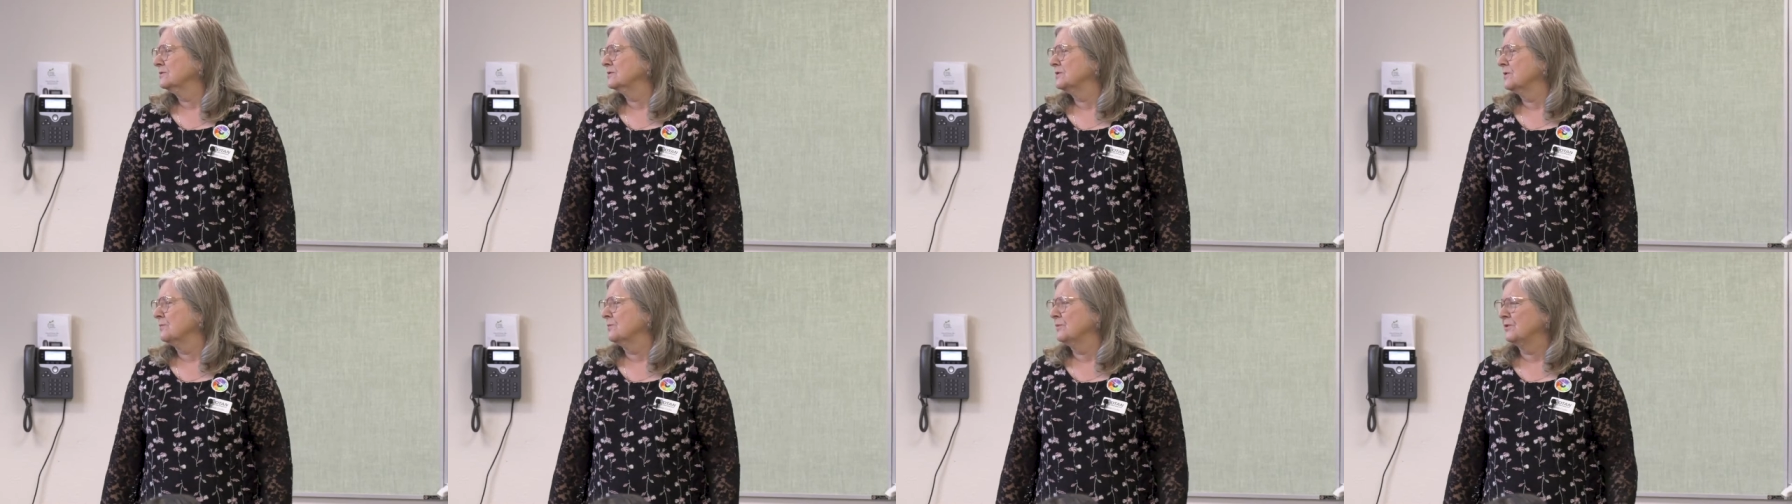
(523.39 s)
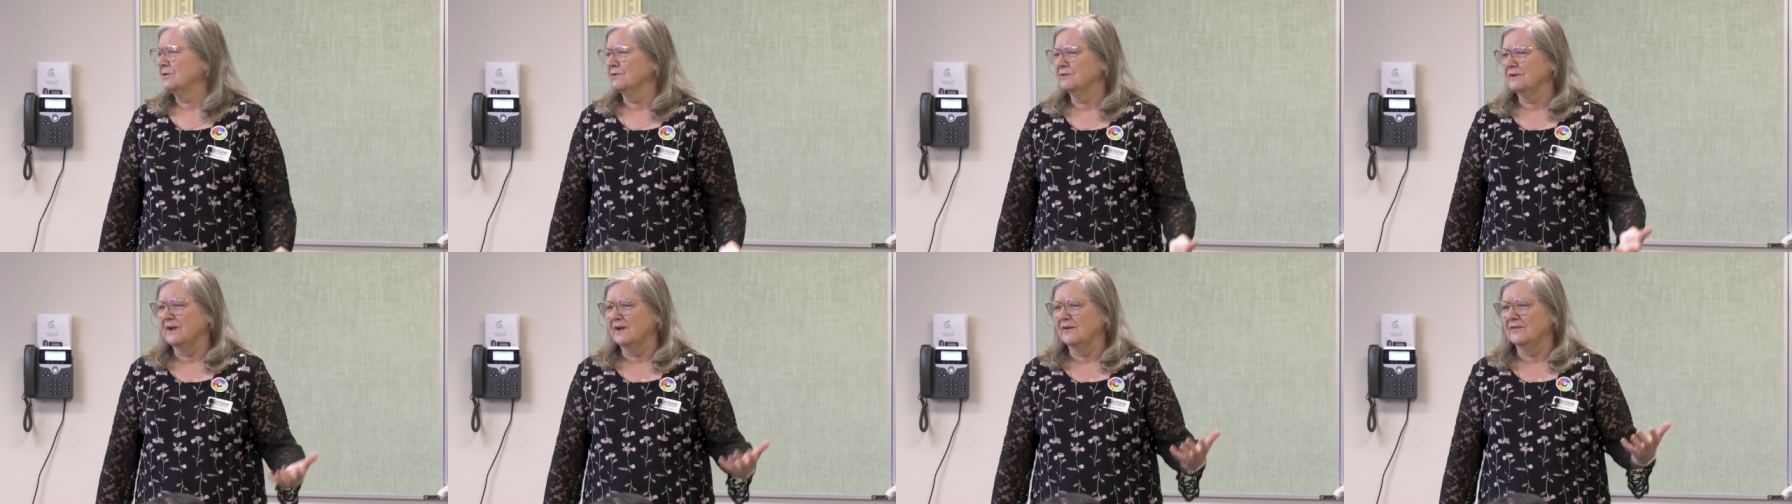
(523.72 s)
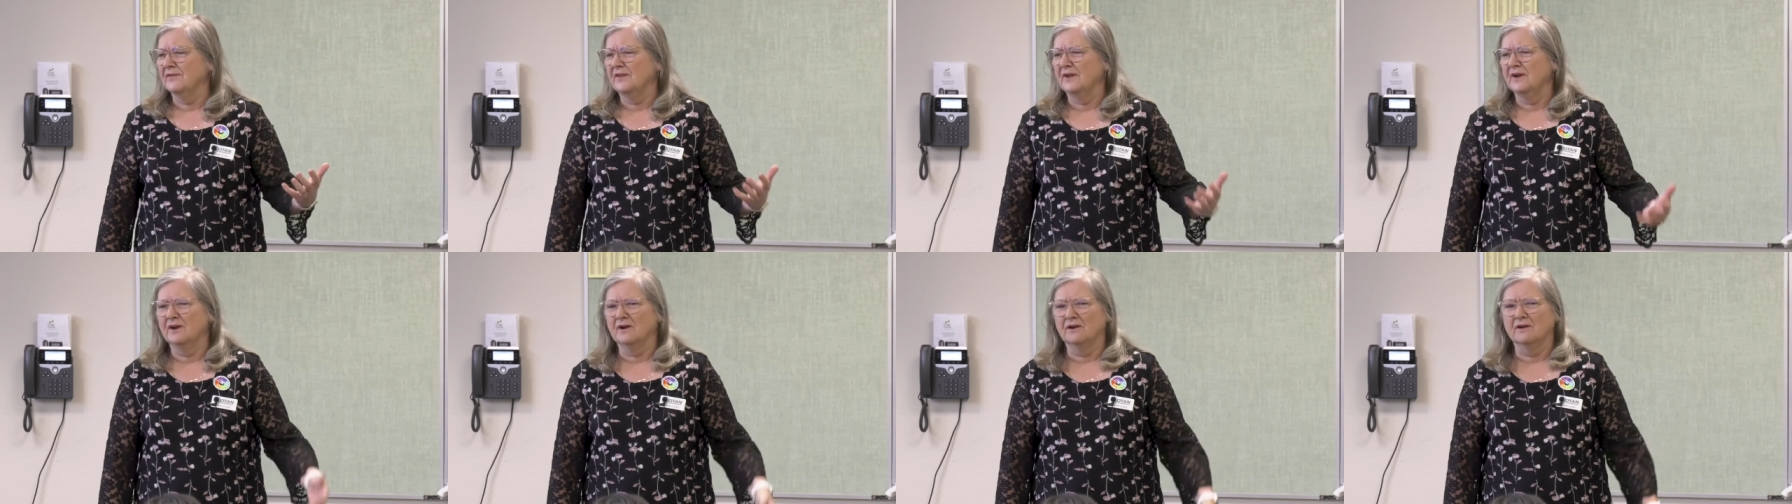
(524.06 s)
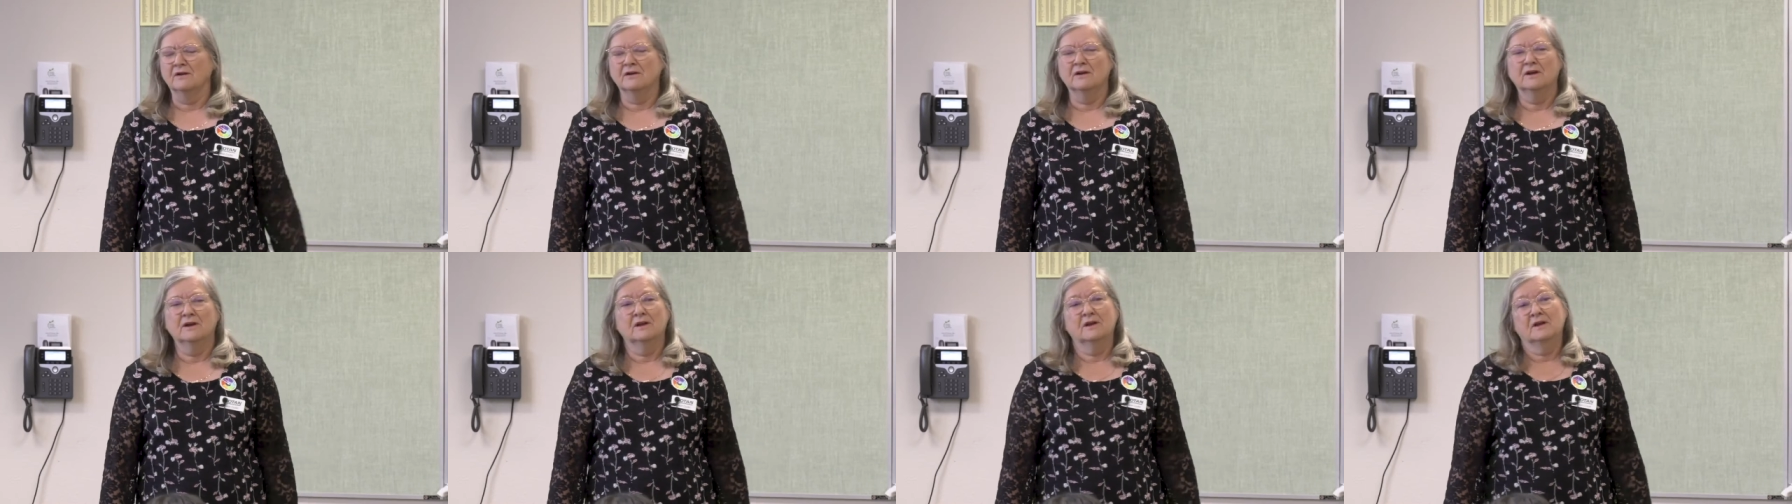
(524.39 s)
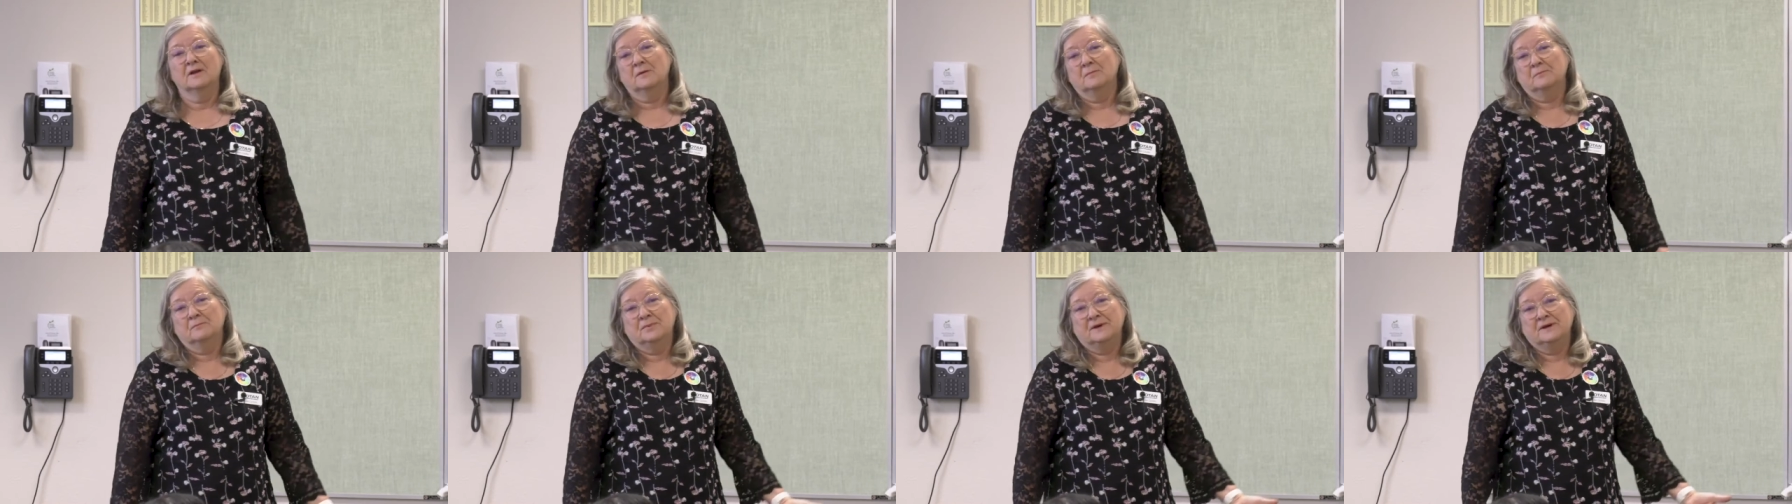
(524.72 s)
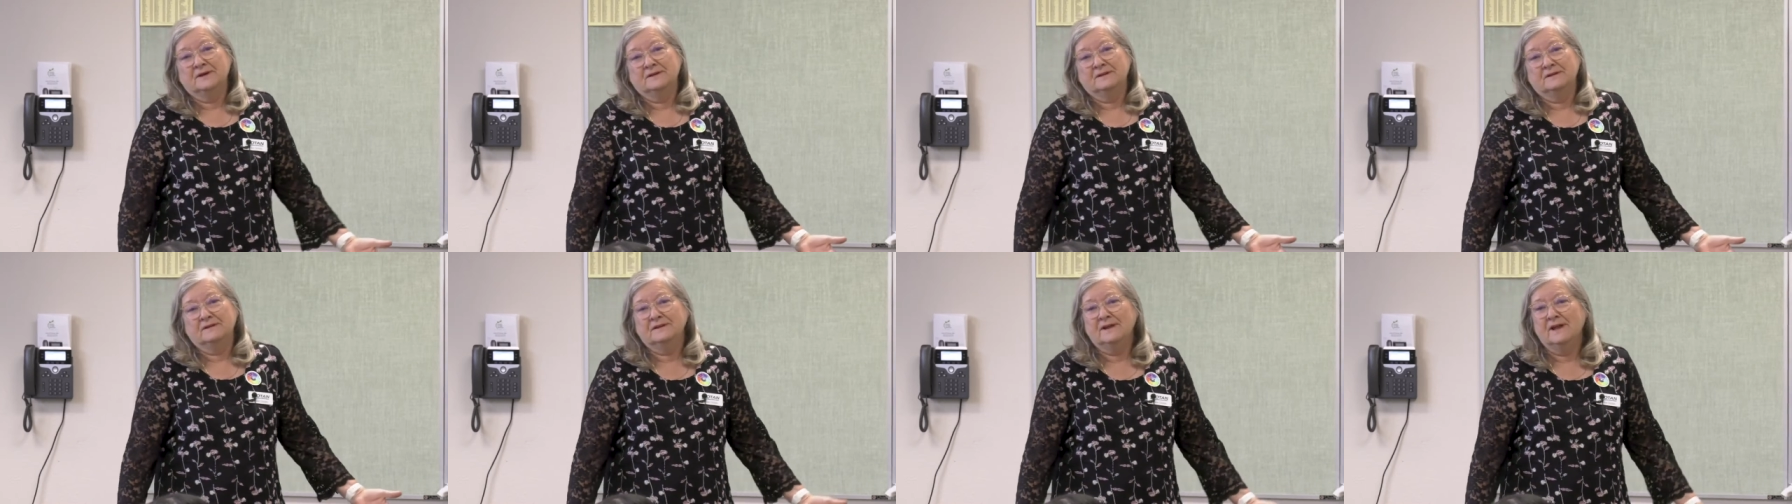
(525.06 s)
somewhere down there.
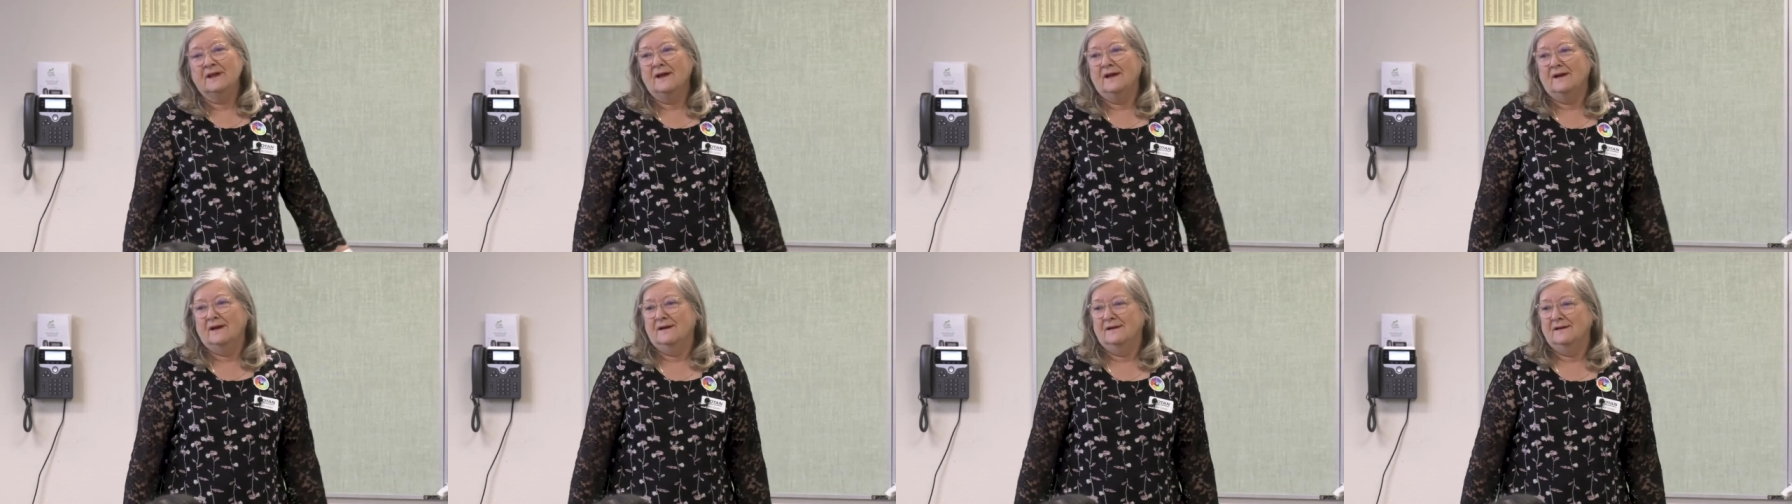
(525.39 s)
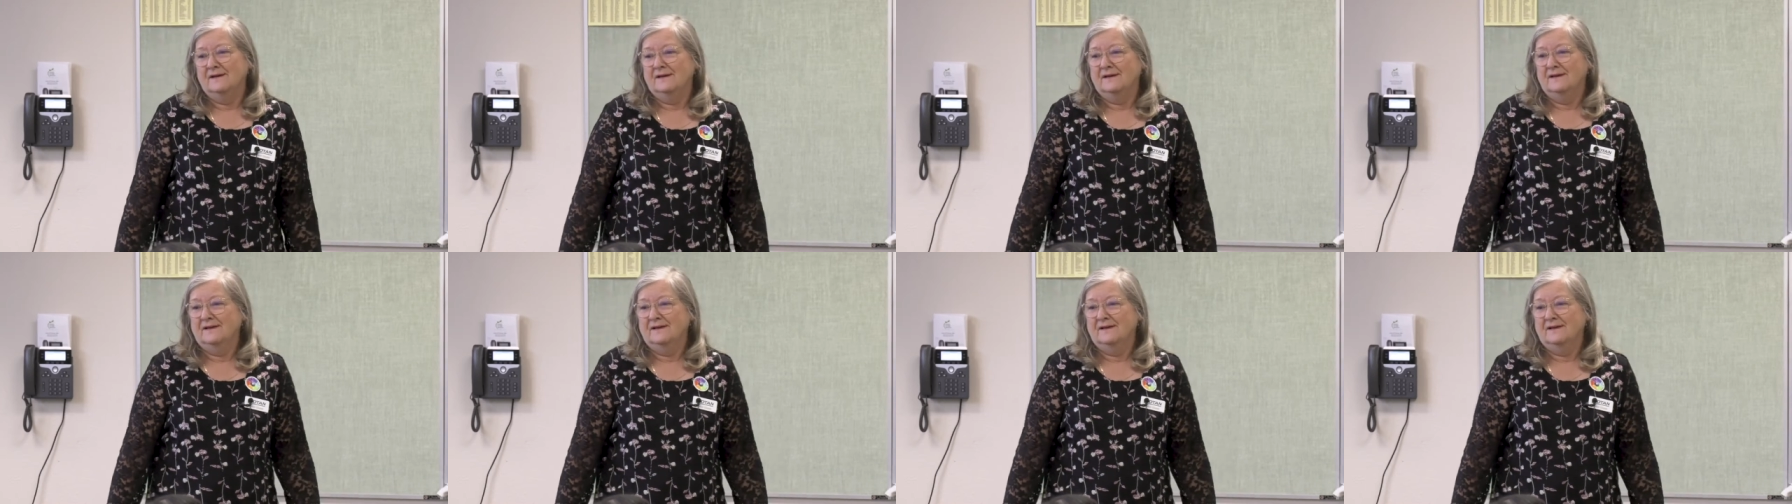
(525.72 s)
But yeah,